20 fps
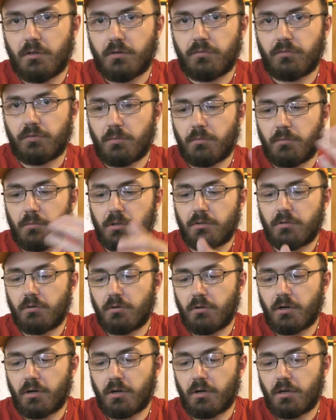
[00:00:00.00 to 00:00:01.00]
from the
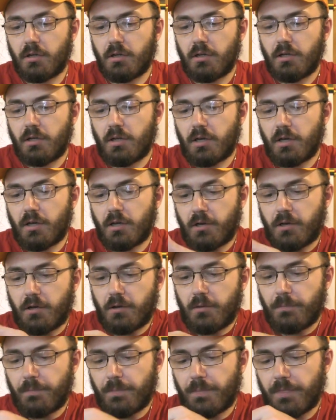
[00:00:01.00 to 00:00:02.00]
door
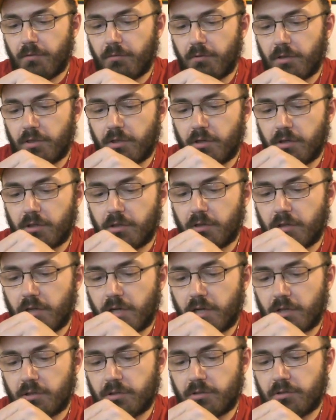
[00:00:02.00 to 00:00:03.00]
um, with it unlocked.